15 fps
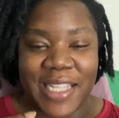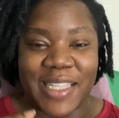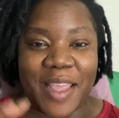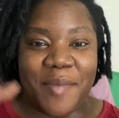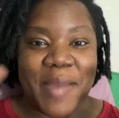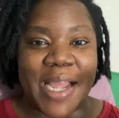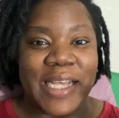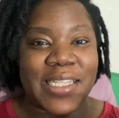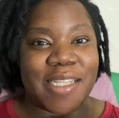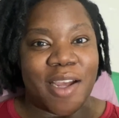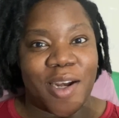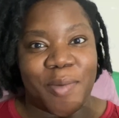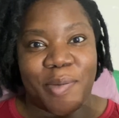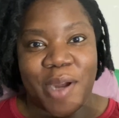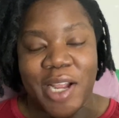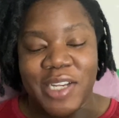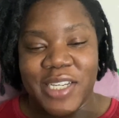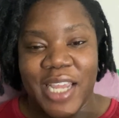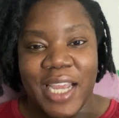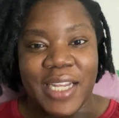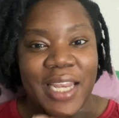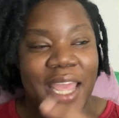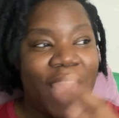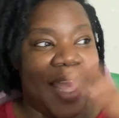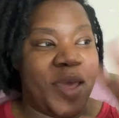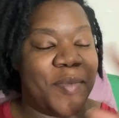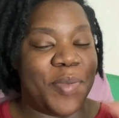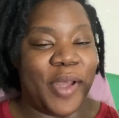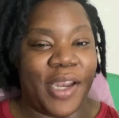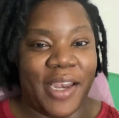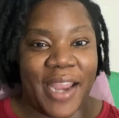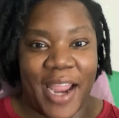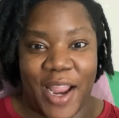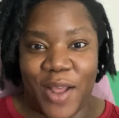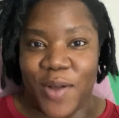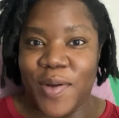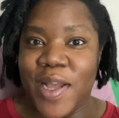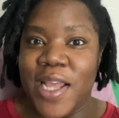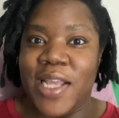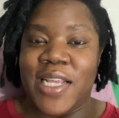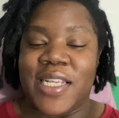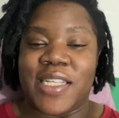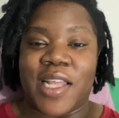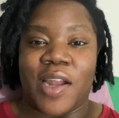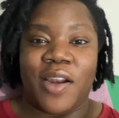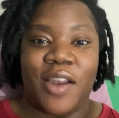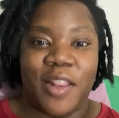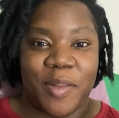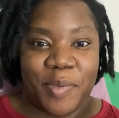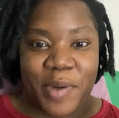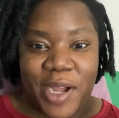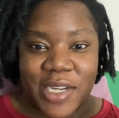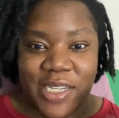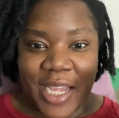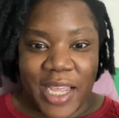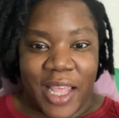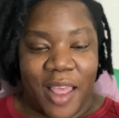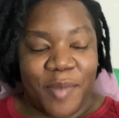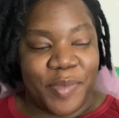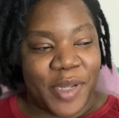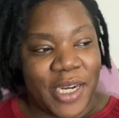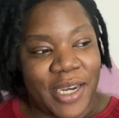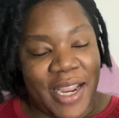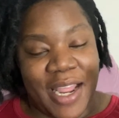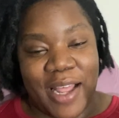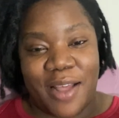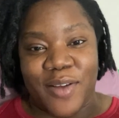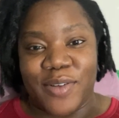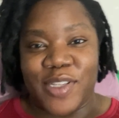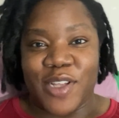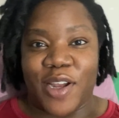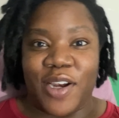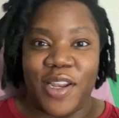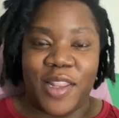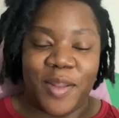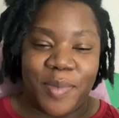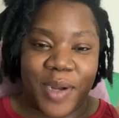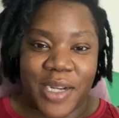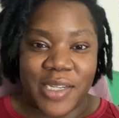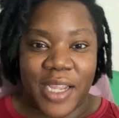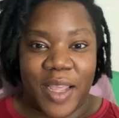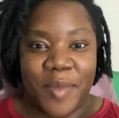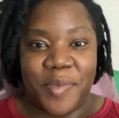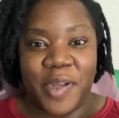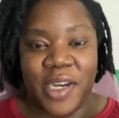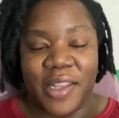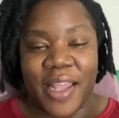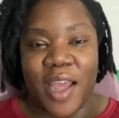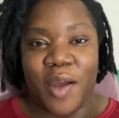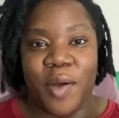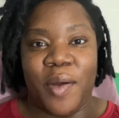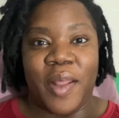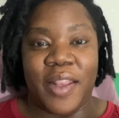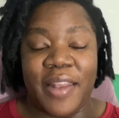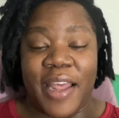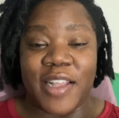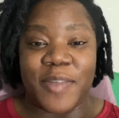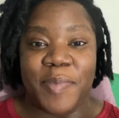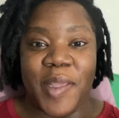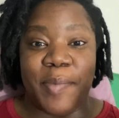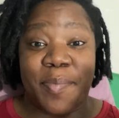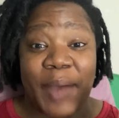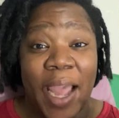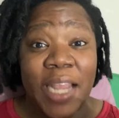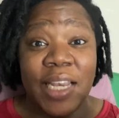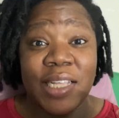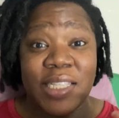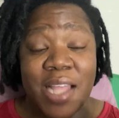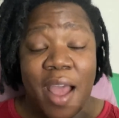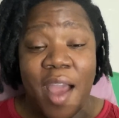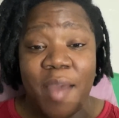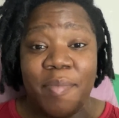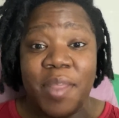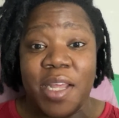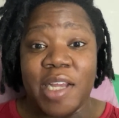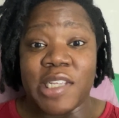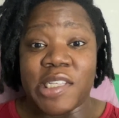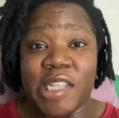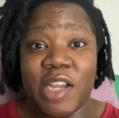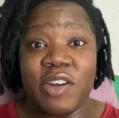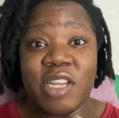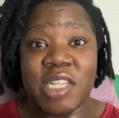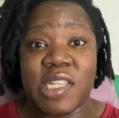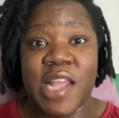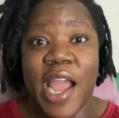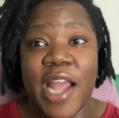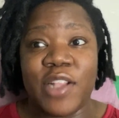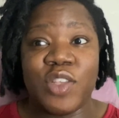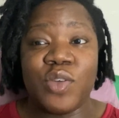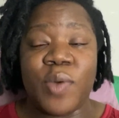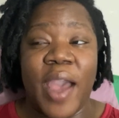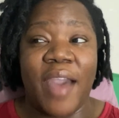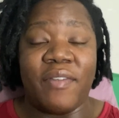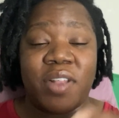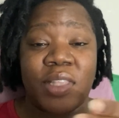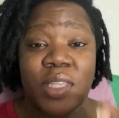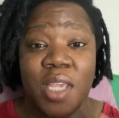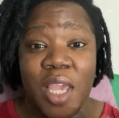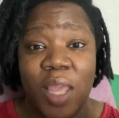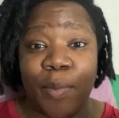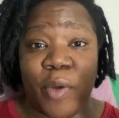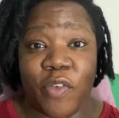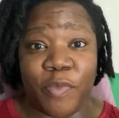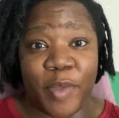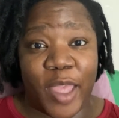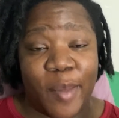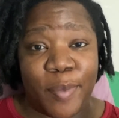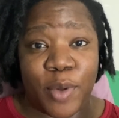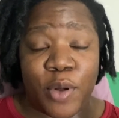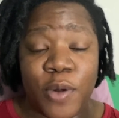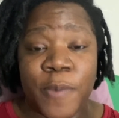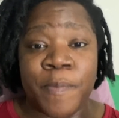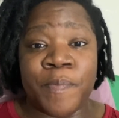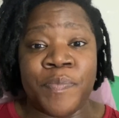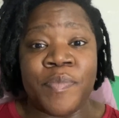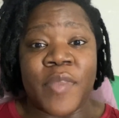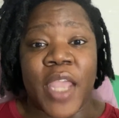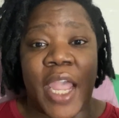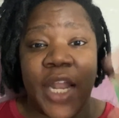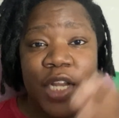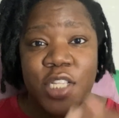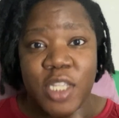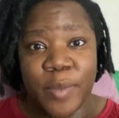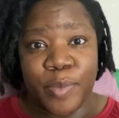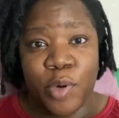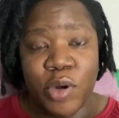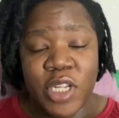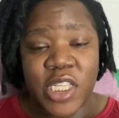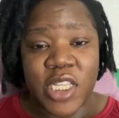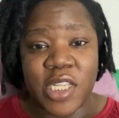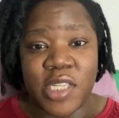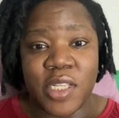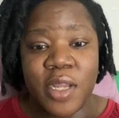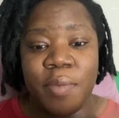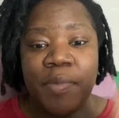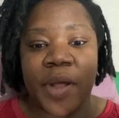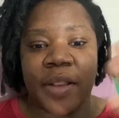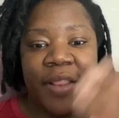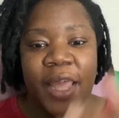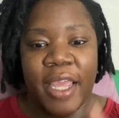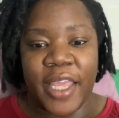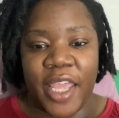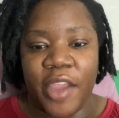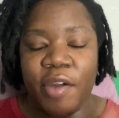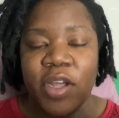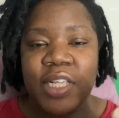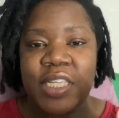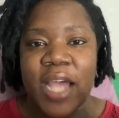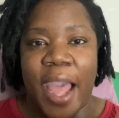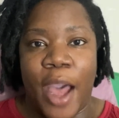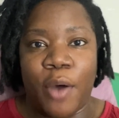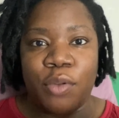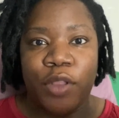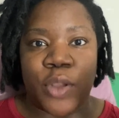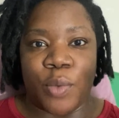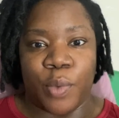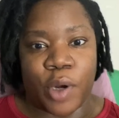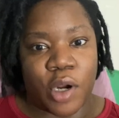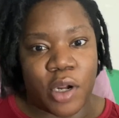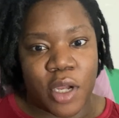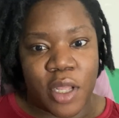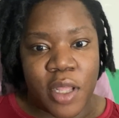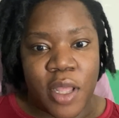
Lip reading: They might start a project and put it down, start another project and put it down, start another project and put it down. And that's by design, because they're designed to have a team of people and a support system that carries out the work.